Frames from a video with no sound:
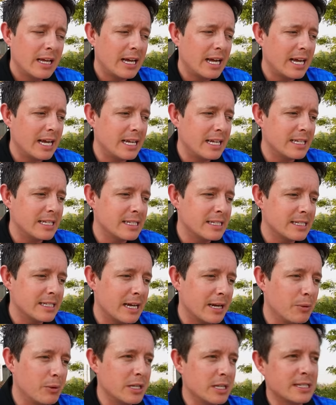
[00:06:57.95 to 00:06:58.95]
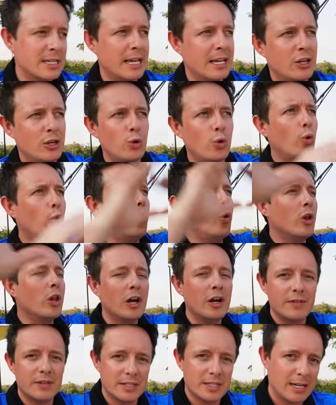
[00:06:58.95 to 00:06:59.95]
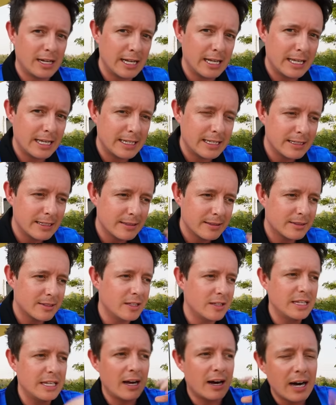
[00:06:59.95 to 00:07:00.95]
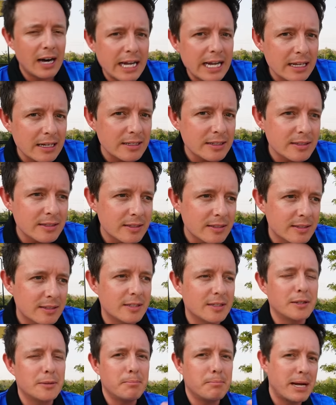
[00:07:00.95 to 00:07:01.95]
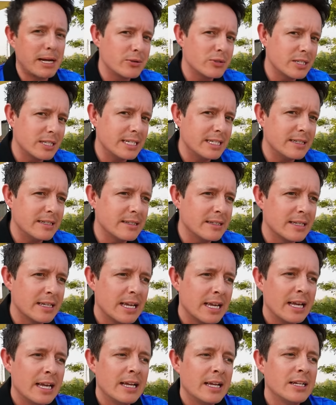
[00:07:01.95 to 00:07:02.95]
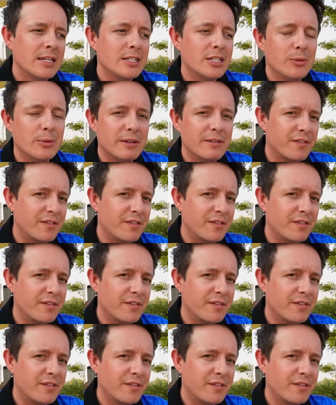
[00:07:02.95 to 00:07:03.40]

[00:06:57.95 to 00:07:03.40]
And I want to take you all over Thailand, to the islands, to the mountains, doing